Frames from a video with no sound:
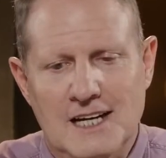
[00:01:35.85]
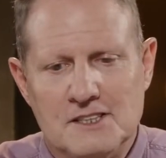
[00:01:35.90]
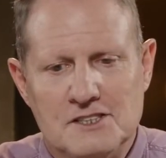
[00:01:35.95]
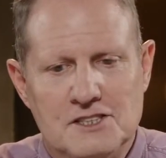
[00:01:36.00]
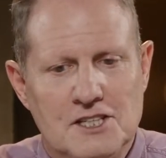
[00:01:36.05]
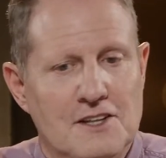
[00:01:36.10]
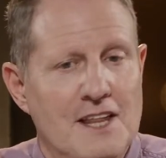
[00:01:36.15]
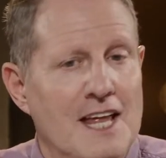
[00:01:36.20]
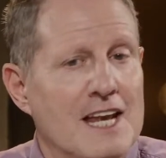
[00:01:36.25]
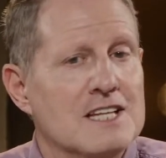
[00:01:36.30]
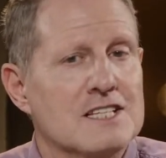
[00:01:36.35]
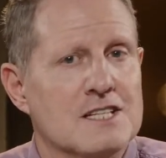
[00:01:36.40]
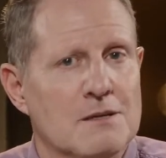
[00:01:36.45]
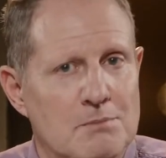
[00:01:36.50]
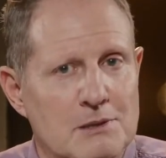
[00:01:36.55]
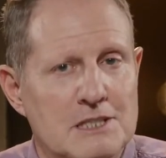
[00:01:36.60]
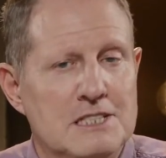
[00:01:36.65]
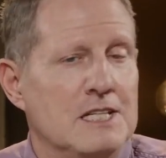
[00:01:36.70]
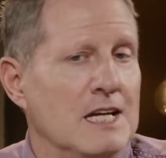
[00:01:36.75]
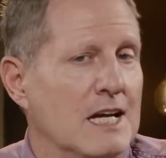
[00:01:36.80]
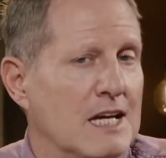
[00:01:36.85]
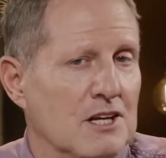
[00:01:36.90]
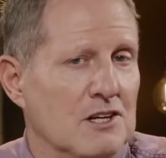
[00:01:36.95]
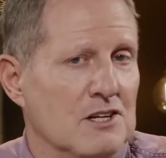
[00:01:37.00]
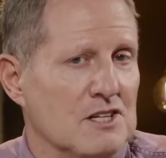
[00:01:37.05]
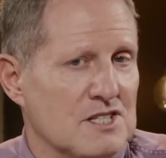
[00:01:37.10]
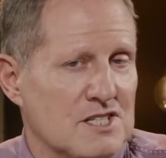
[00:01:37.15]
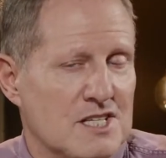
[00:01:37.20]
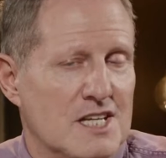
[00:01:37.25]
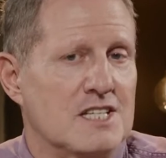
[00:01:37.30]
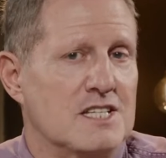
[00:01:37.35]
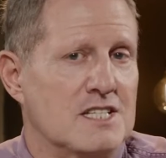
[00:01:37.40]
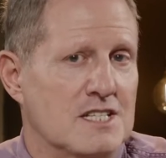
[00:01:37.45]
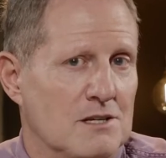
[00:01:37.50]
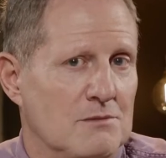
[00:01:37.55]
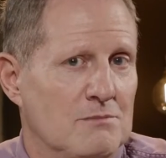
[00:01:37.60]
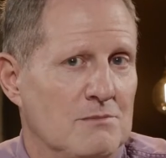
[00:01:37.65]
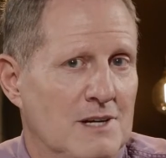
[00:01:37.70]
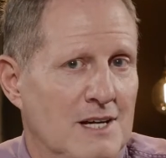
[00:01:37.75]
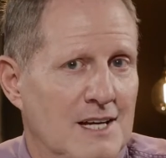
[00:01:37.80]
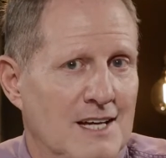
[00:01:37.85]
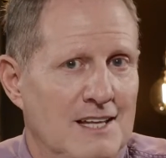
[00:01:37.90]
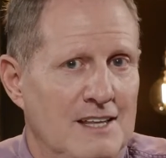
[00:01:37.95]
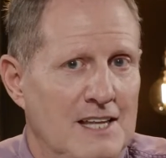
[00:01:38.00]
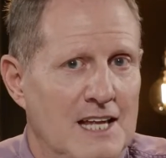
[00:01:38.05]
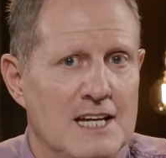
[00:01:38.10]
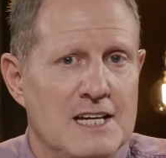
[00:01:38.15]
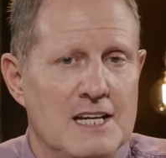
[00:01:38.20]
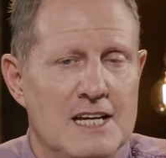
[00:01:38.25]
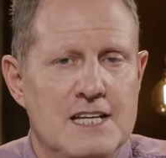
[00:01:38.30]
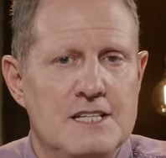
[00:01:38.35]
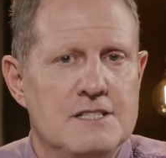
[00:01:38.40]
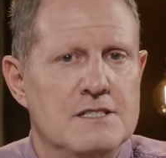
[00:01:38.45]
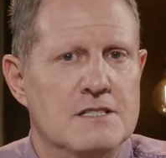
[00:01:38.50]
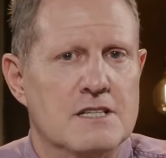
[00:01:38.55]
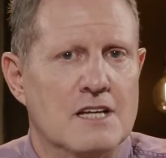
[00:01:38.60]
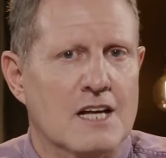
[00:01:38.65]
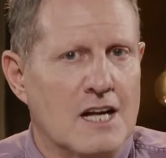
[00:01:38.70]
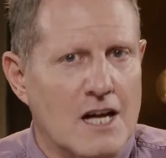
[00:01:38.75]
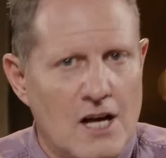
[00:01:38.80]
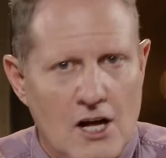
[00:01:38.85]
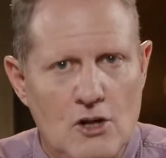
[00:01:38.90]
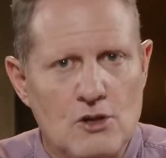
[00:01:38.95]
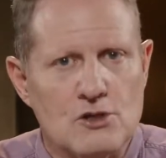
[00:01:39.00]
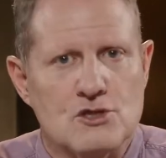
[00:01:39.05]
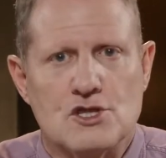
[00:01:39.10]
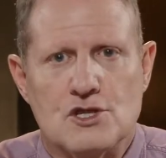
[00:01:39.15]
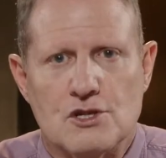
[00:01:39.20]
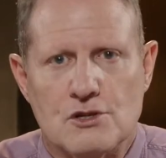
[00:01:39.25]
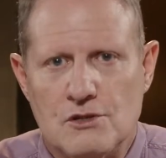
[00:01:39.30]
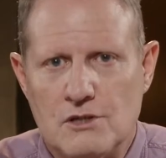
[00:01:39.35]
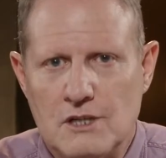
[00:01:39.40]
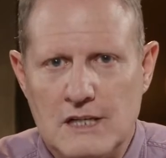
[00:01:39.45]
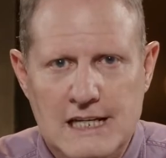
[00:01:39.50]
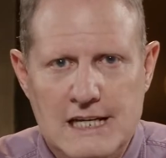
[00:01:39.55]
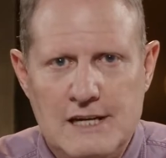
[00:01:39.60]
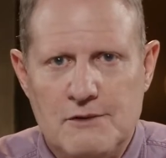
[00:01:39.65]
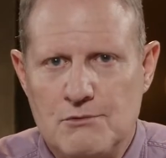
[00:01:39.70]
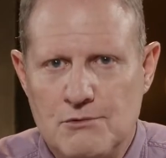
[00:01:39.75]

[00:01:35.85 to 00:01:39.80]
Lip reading: So that is a particular system that is culturally